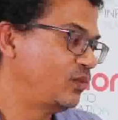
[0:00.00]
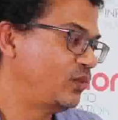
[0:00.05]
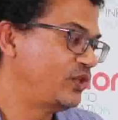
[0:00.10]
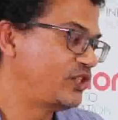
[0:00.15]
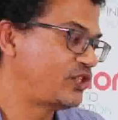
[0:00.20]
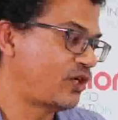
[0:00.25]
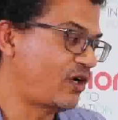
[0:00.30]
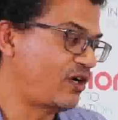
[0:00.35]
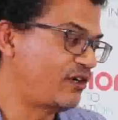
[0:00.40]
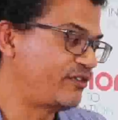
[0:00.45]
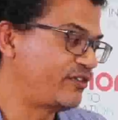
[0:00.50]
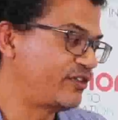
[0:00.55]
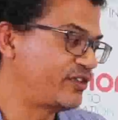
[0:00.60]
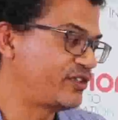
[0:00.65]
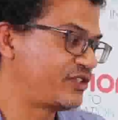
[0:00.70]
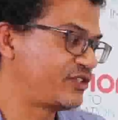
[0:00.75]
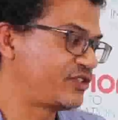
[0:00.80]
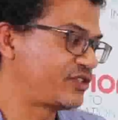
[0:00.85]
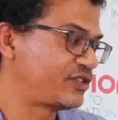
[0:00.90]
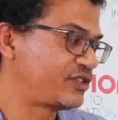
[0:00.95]
which
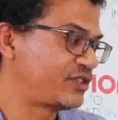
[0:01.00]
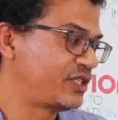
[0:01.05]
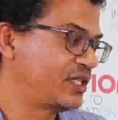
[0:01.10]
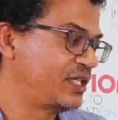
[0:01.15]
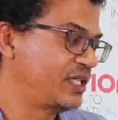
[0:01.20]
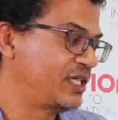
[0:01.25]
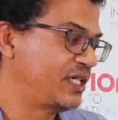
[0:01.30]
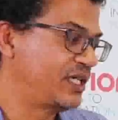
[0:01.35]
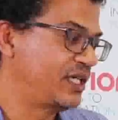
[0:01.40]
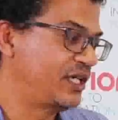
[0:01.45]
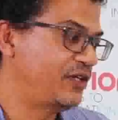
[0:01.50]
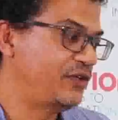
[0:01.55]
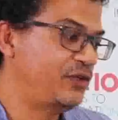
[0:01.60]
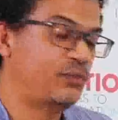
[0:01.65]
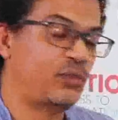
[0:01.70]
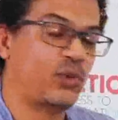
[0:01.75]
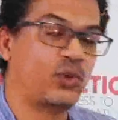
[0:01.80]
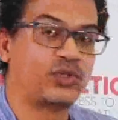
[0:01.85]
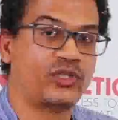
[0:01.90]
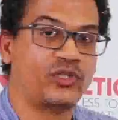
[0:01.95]
offers a
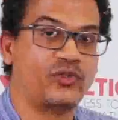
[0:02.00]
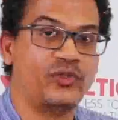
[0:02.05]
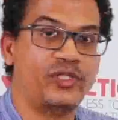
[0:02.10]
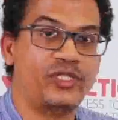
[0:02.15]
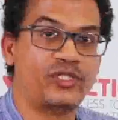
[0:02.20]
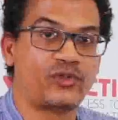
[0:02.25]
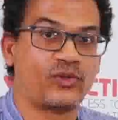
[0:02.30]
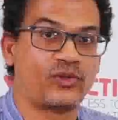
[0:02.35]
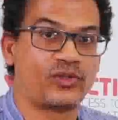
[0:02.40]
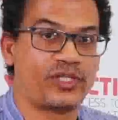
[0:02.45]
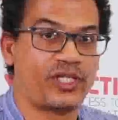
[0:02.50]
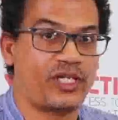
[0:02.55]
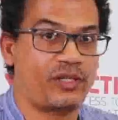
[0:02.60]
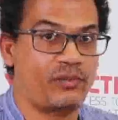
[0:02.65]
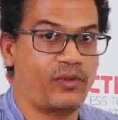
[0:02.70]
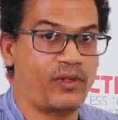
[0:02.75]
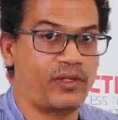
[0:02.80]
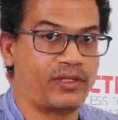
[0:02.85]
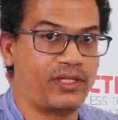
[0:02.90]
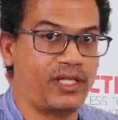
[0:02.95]
reporter resource
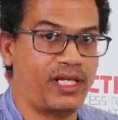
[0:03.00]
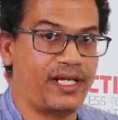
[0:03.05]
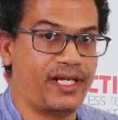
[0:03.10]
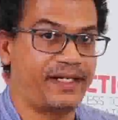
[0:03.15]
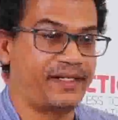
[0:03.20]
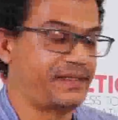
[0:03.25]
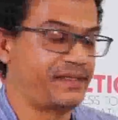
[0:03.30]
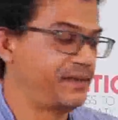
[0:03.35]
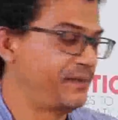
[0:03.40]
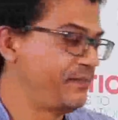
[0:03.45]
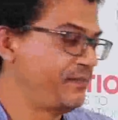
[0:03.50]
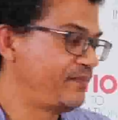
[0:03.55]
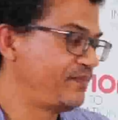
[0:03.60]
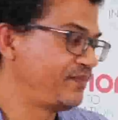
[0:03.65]
hub online.